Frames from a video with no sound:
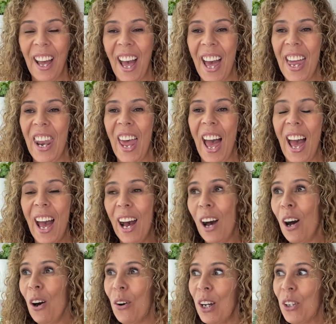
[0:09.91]
and
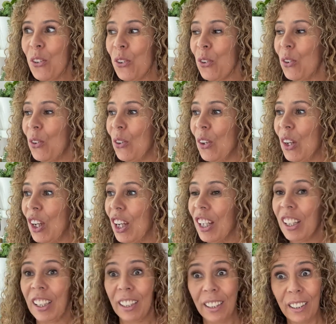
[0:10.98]
how to
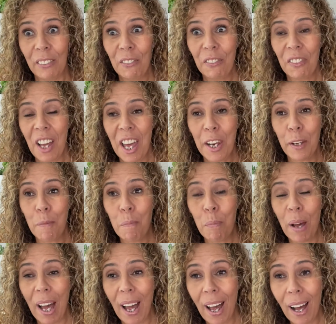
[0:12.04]
live an
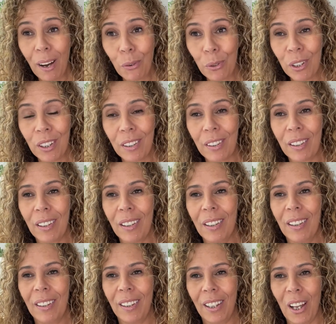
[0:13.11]
empowered
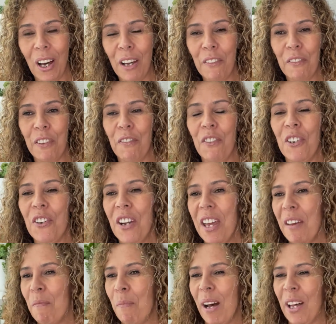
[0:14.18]
life if you're an
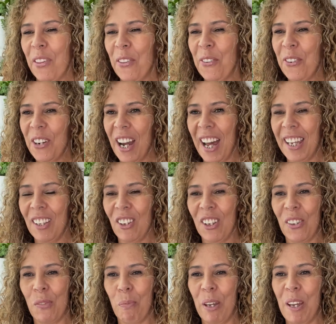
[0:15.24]
empath or a
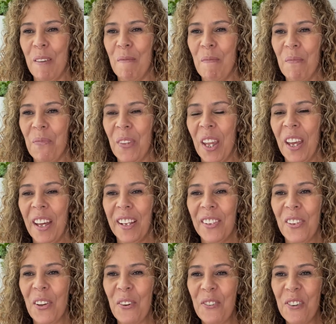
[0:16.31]
HSP.
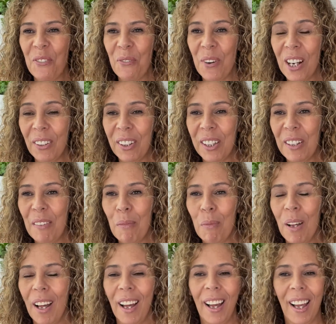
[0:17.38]
So, welcome.
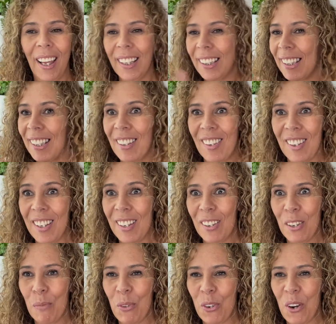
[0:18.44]
Consider
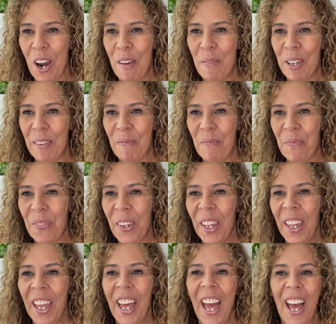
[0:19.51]
subscribing.
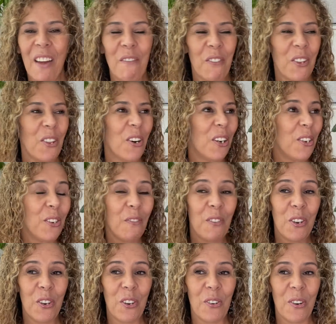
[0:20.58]
And for those of
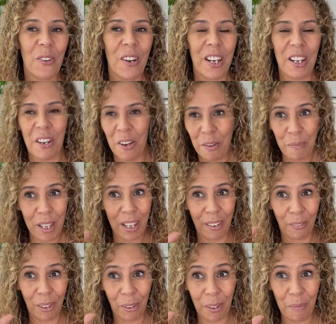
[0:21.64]
you who already know me,
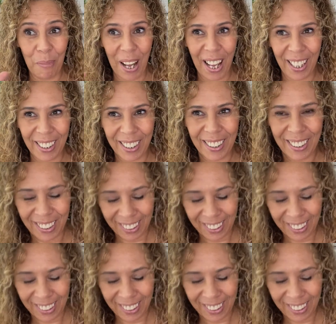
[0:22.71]
welcome back.